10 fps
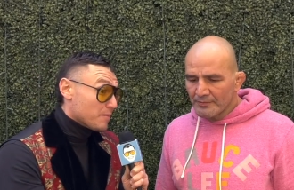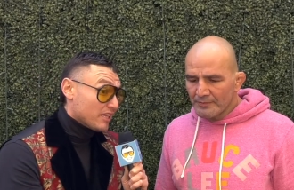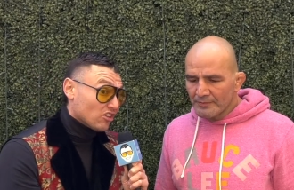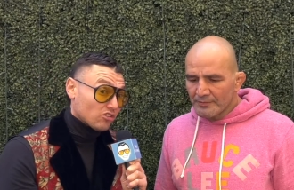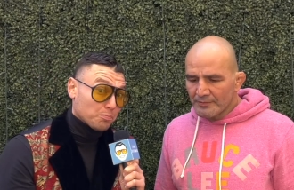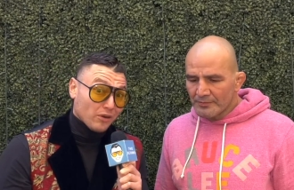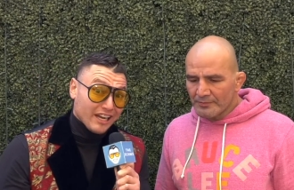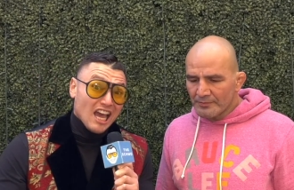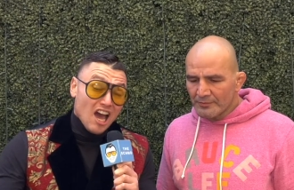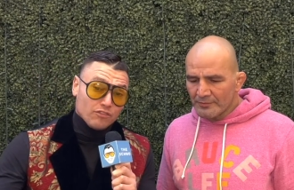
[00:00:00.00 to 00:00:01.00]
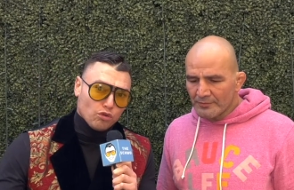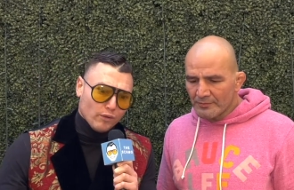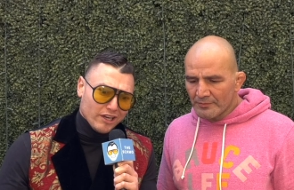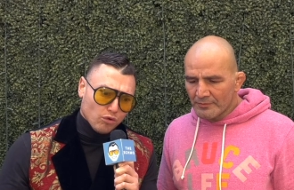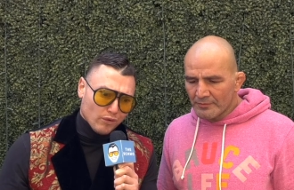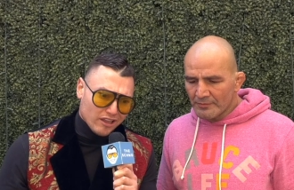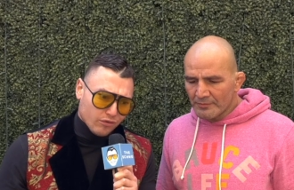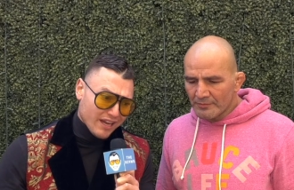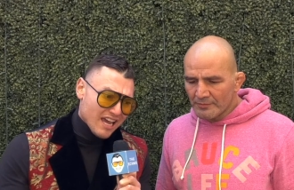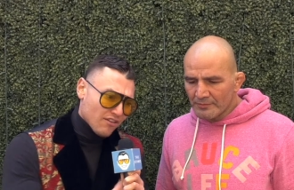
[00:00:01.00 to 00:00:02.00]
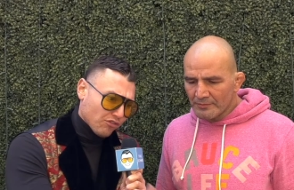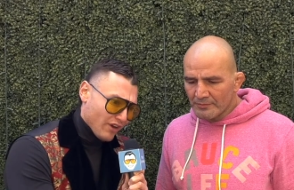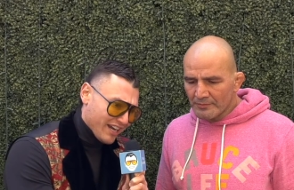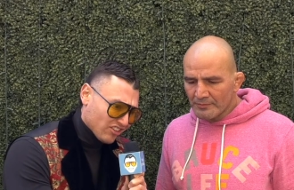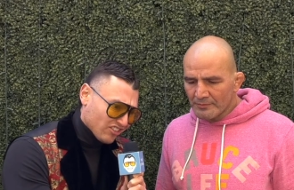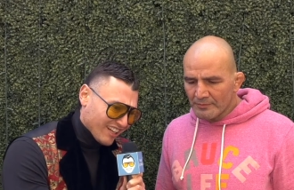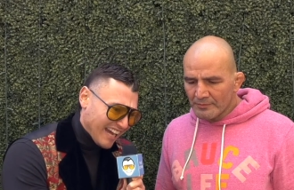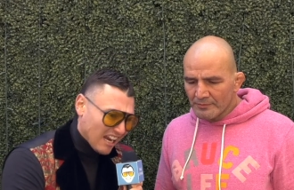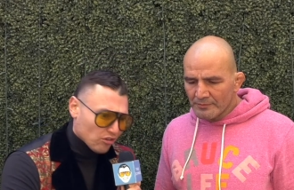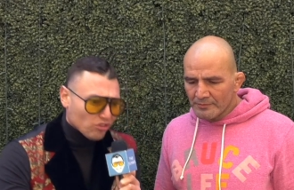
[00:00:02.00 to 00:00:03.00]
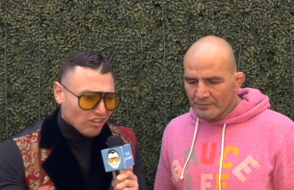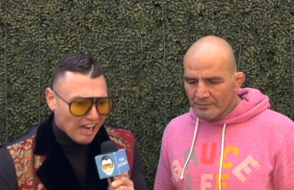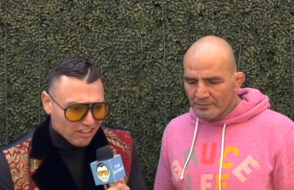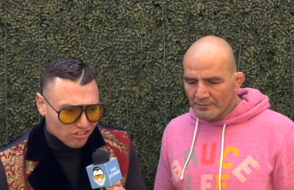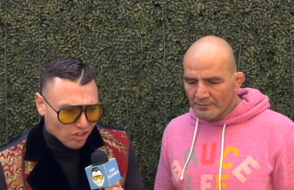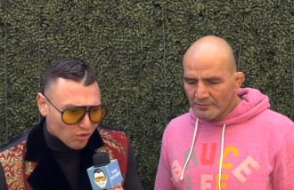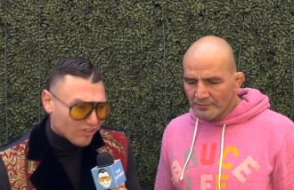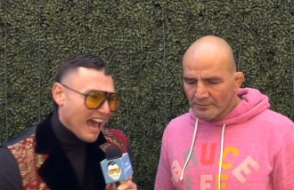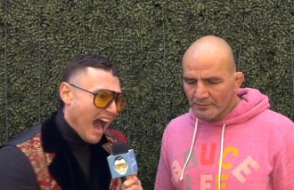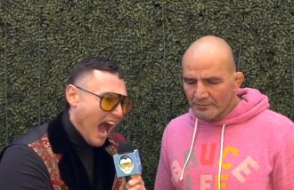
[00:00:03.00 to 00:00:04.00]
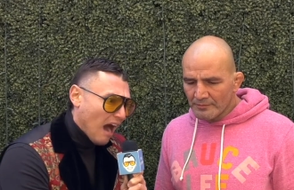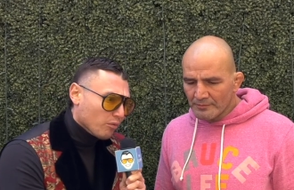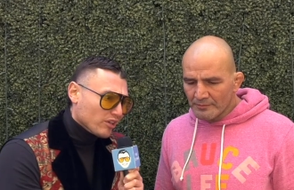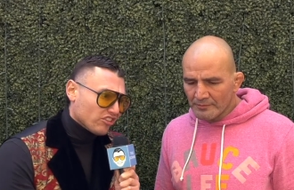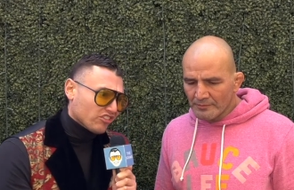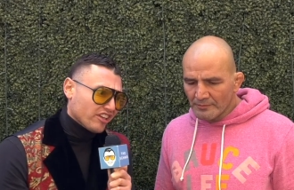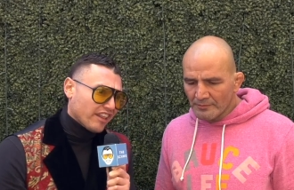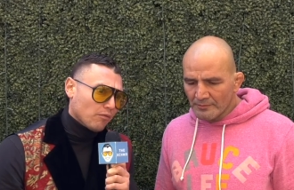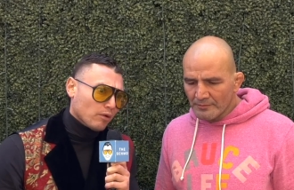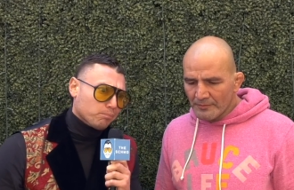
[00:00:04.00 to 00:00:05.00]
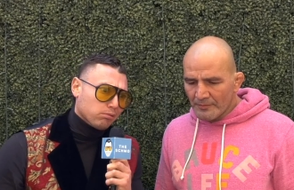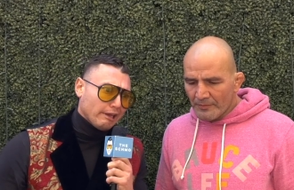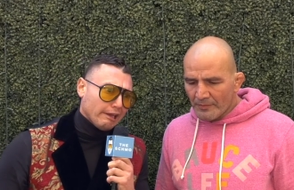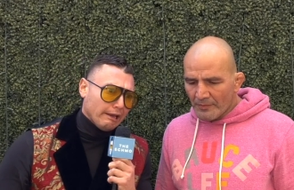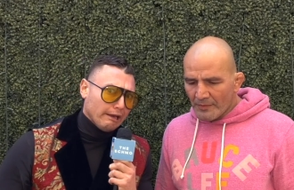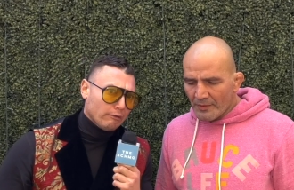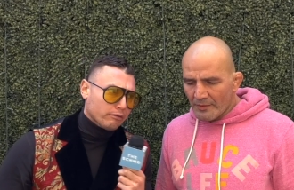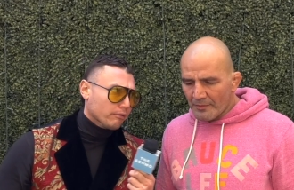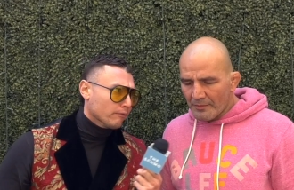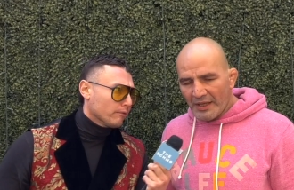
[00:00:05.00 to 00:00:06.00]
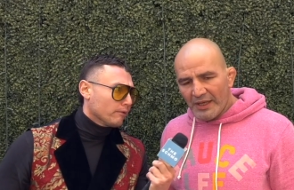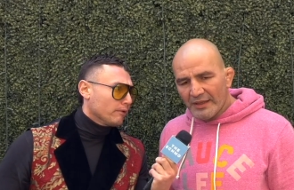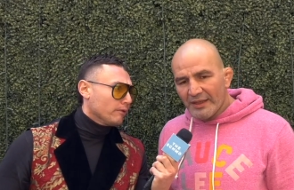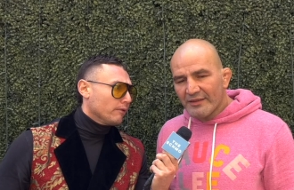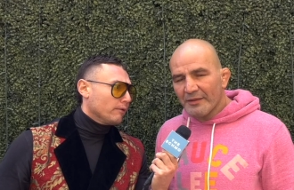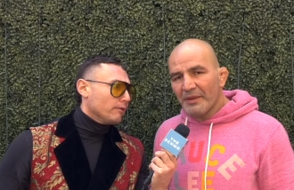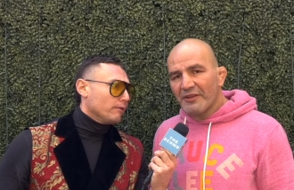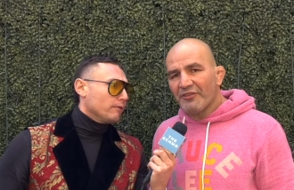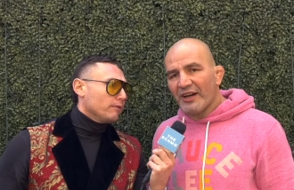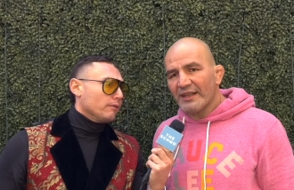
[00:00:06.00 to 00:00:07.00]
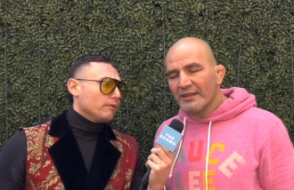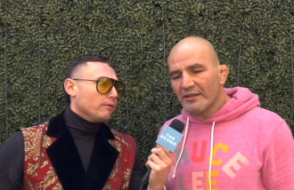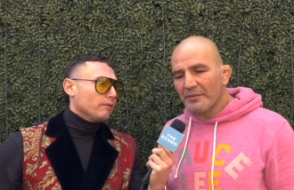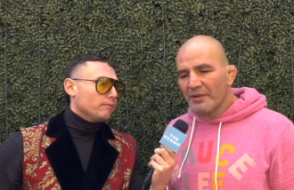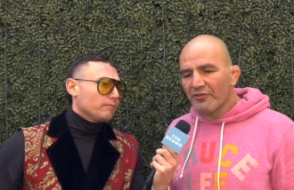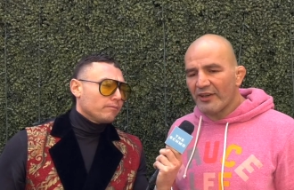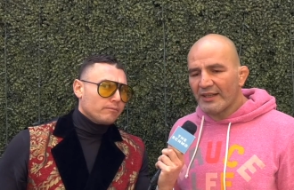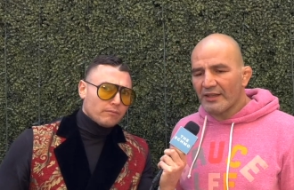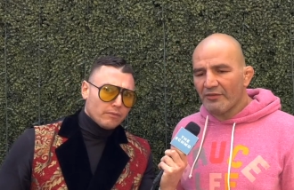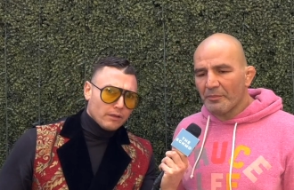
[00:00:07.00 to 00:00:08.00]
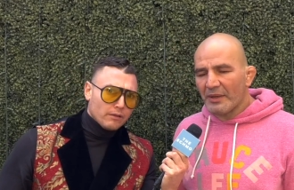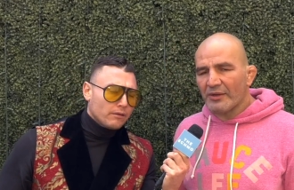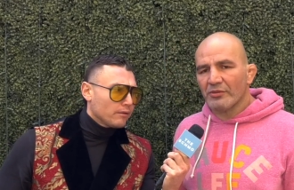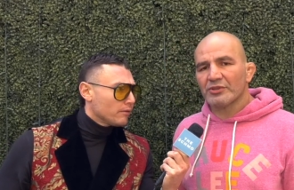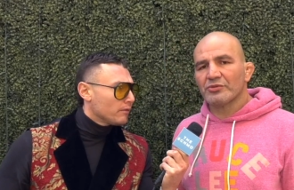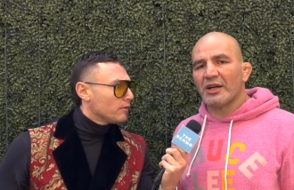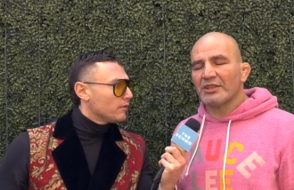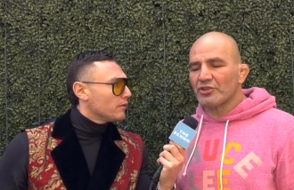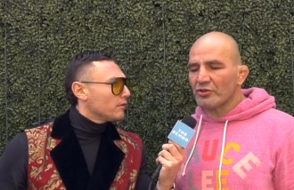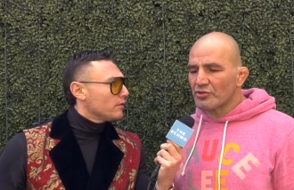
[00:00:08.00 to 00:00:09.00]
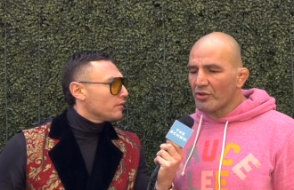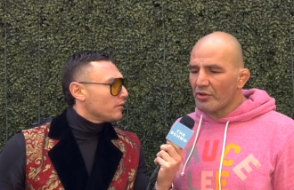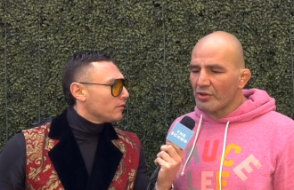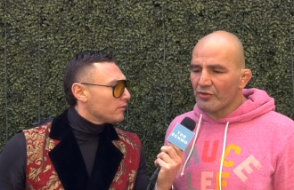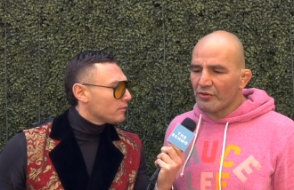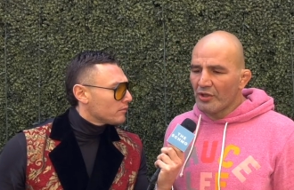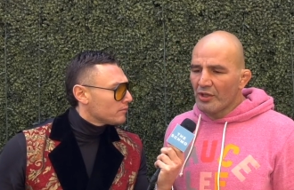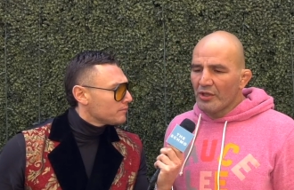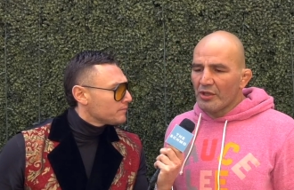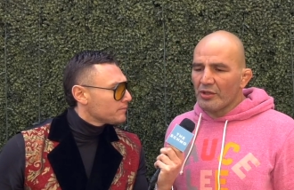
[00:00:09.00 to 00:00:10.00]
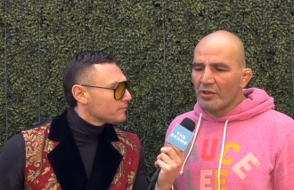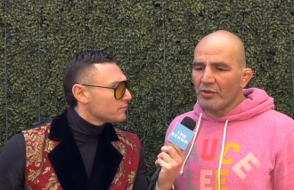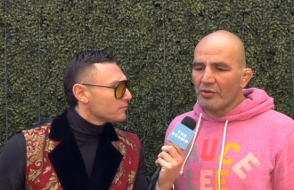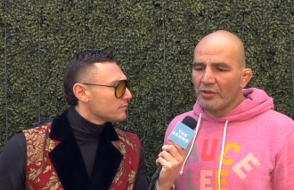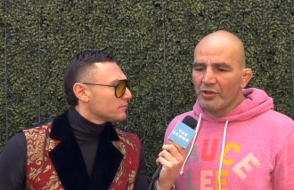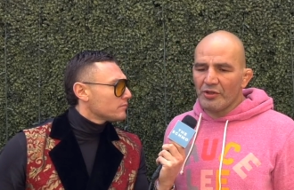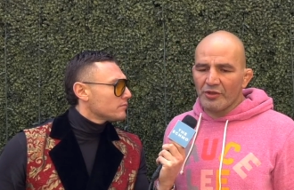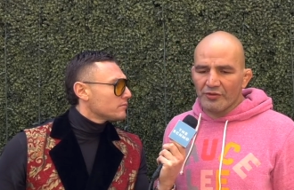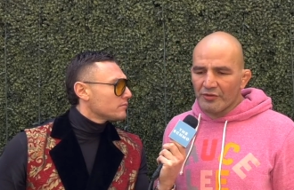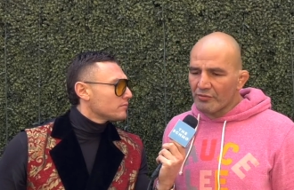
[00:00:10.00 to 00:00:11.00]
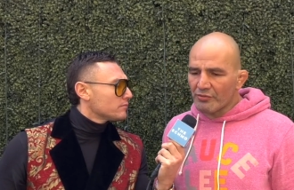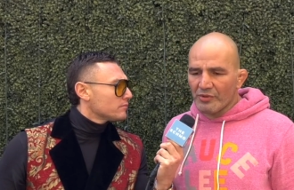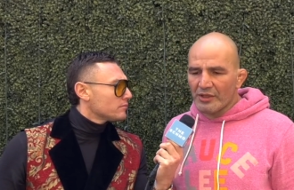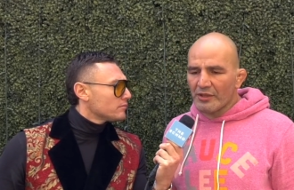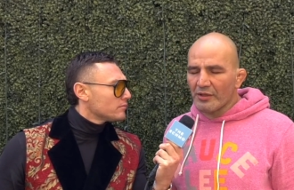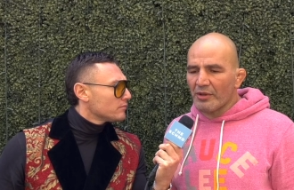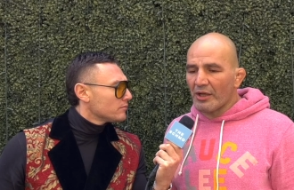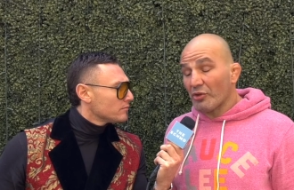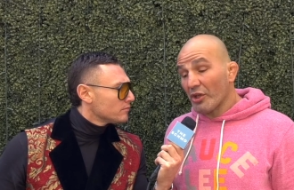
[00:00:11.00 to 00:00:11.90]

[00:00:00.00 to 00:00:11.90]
Speaker 1: to be in the spring of twenty twenty-three. Francis Ngannou, John Jones, how would you see that one playing out?
Speaker 2: Man, that's a big fight. That's a big fight. Everybody wants to watch John Jones. You know, he is one of the, great,